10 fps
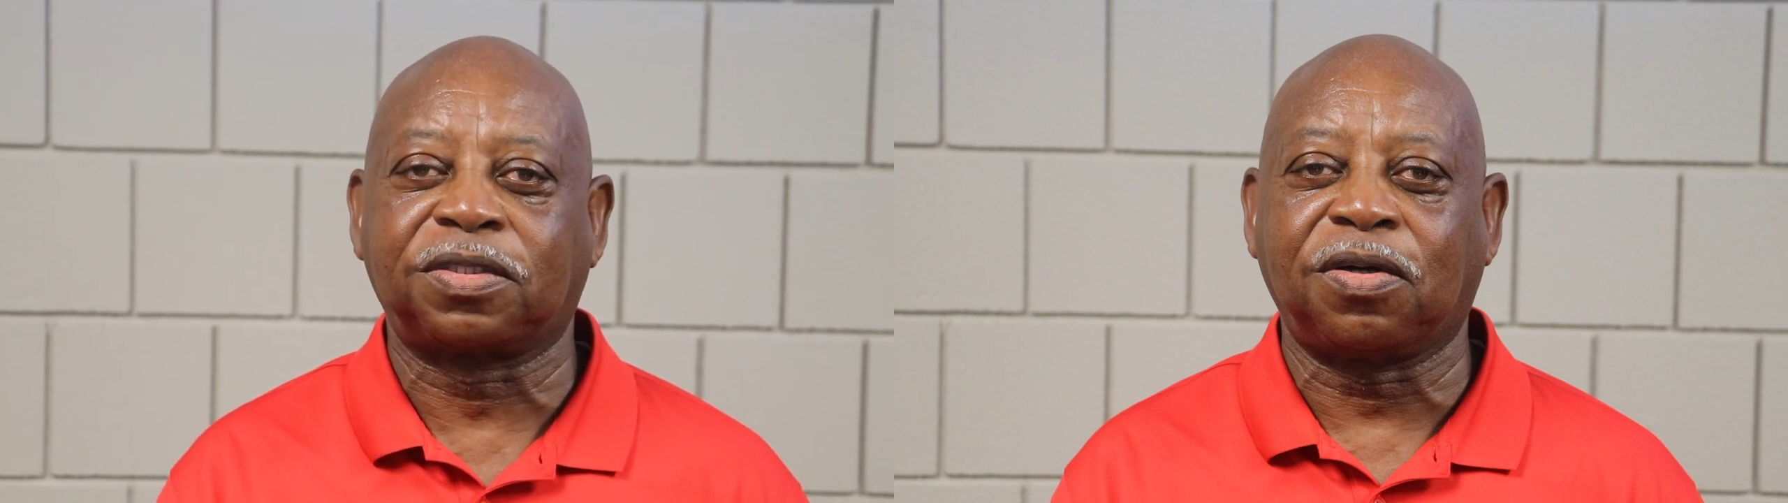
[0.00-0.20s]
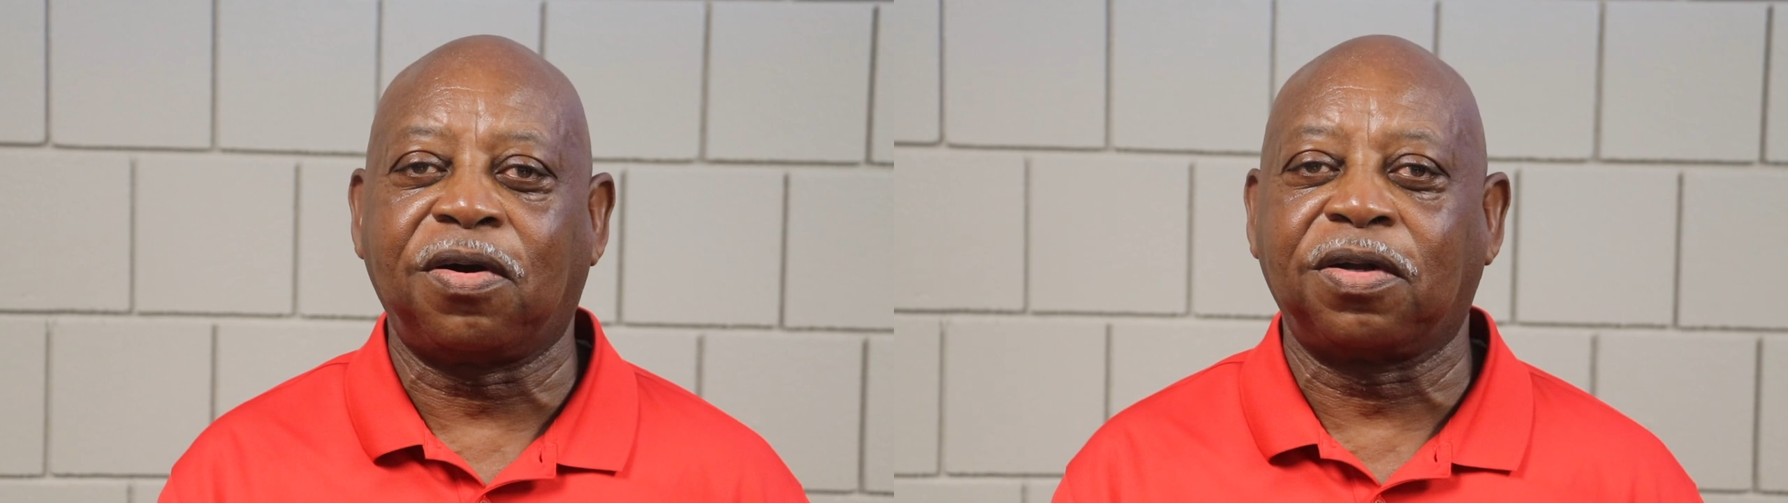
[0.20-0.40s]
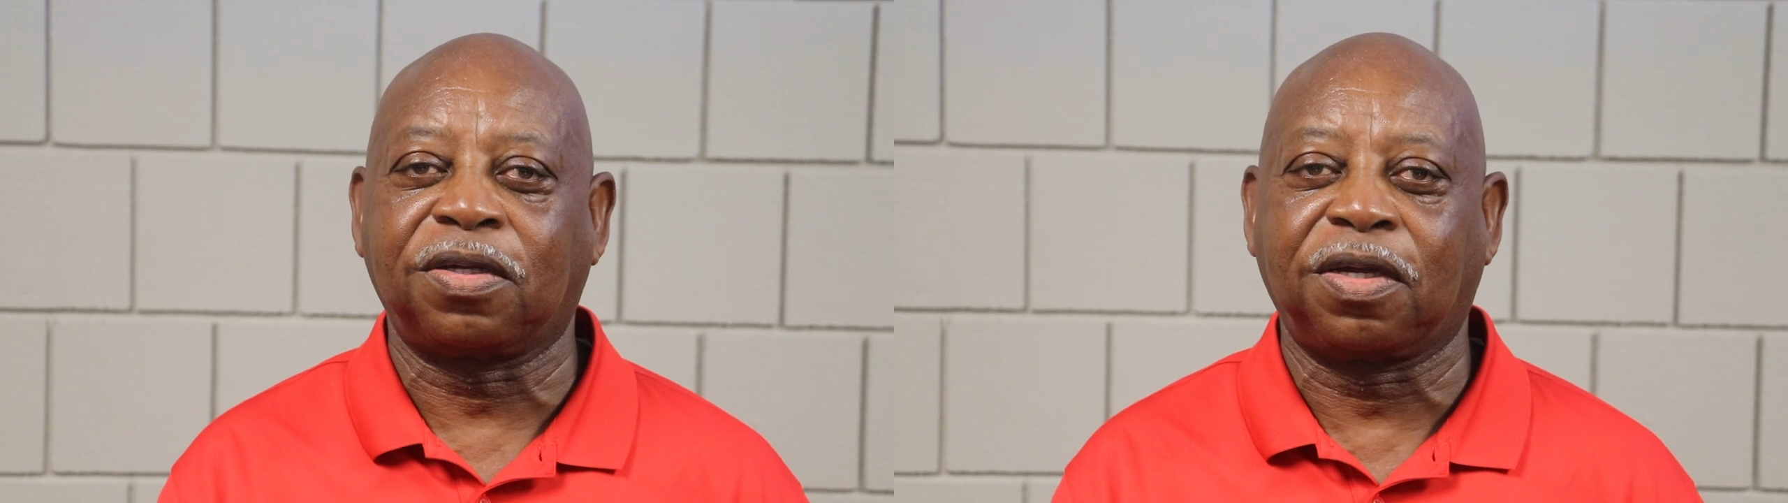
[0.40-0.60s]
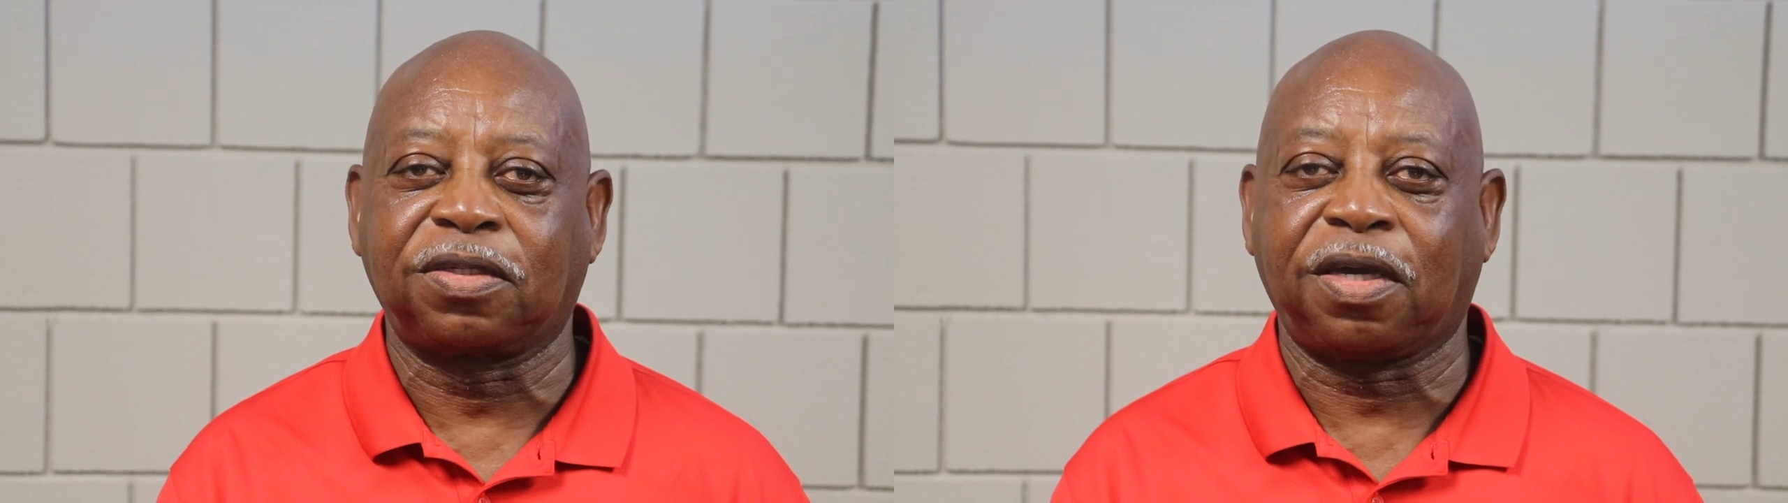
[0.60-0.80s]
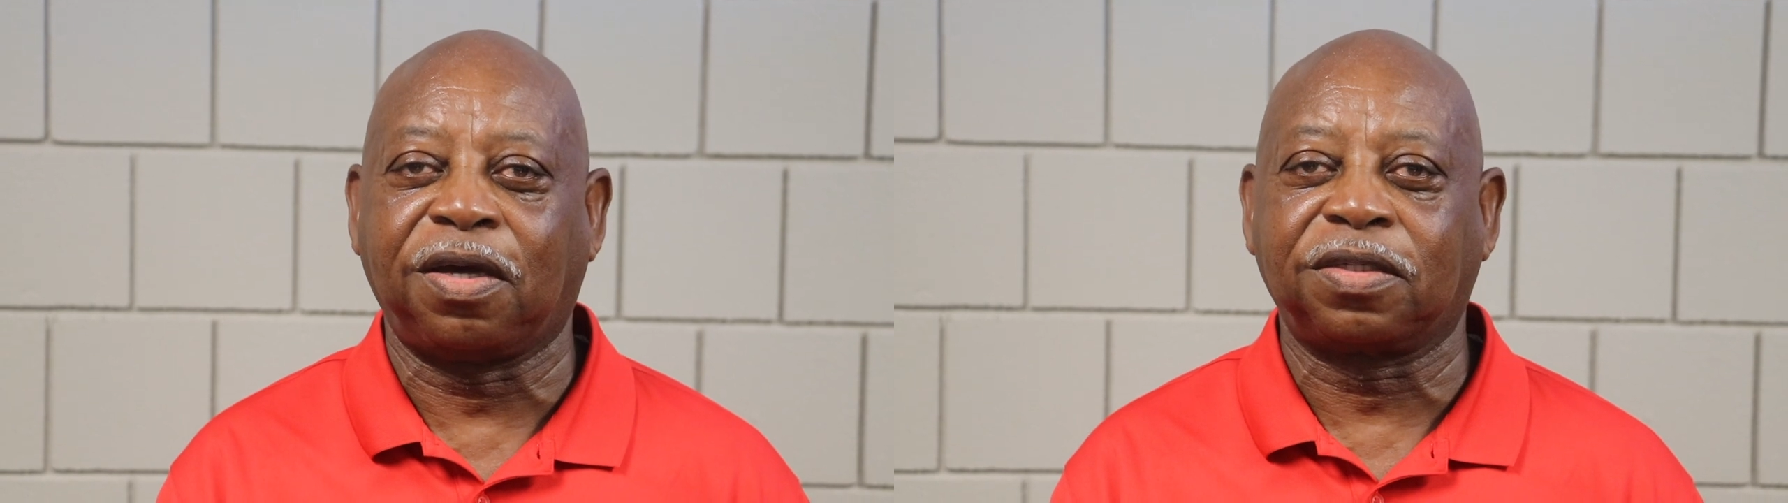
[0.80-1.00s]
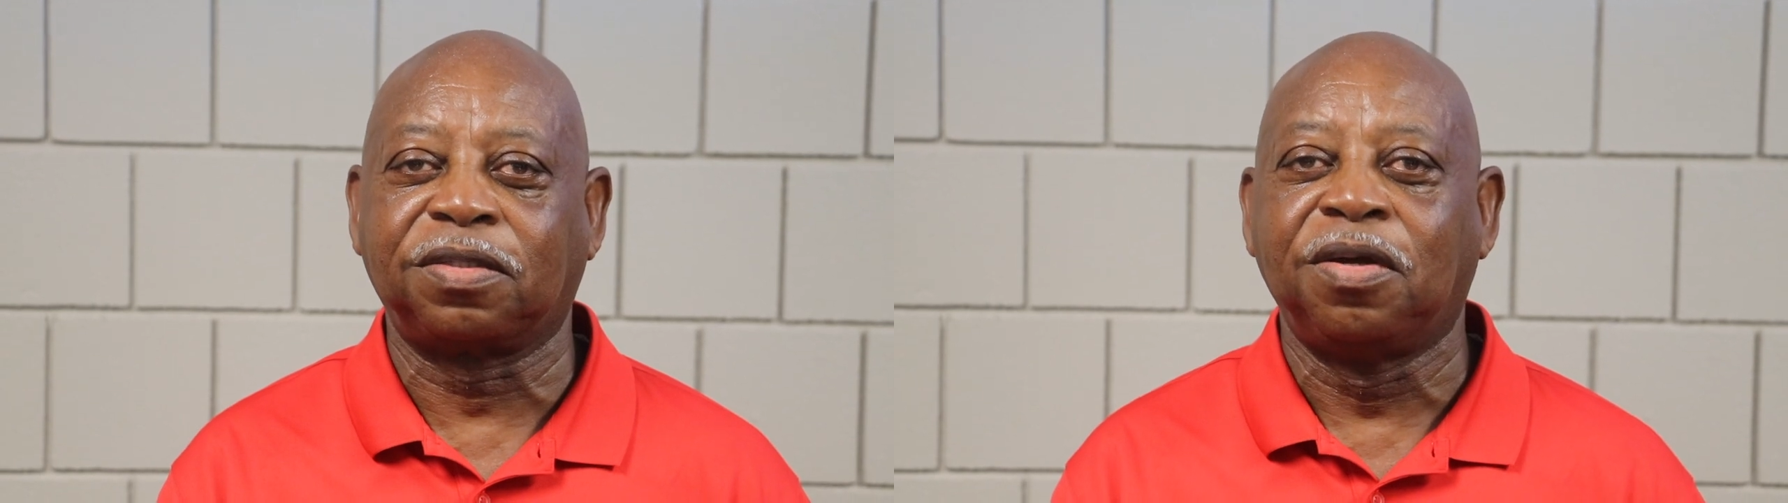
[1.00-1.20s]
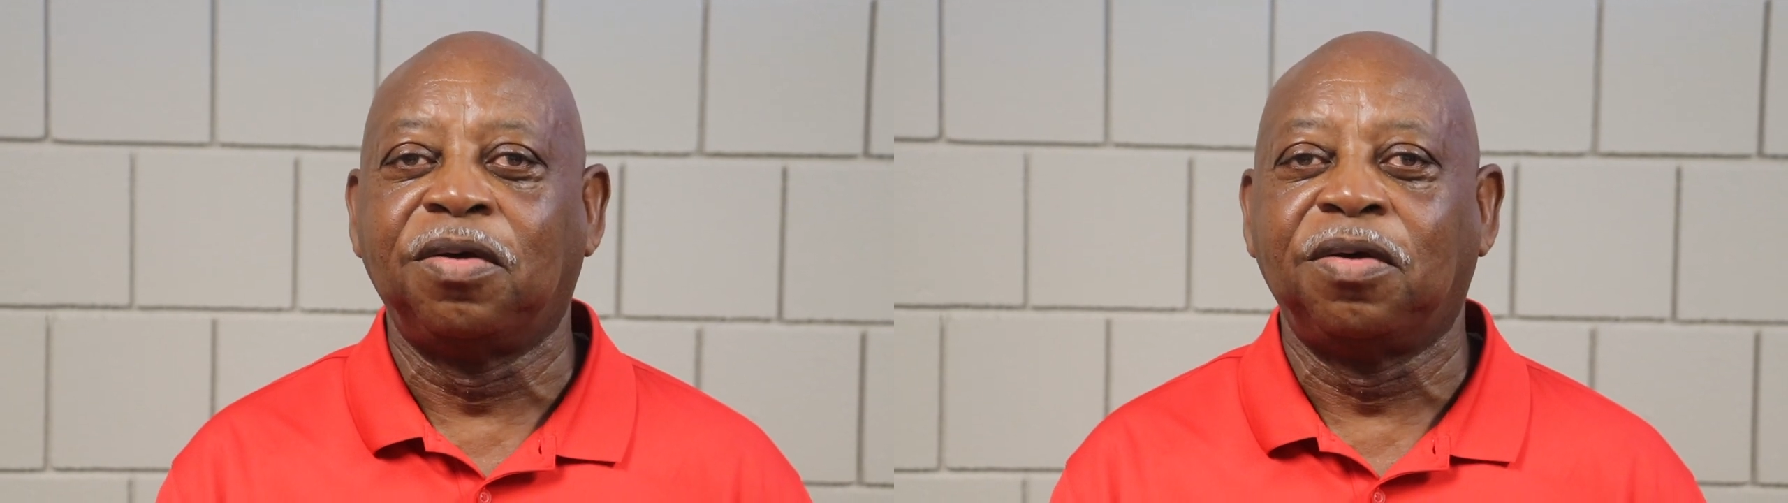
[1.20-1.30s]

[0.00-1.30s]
starter scouts,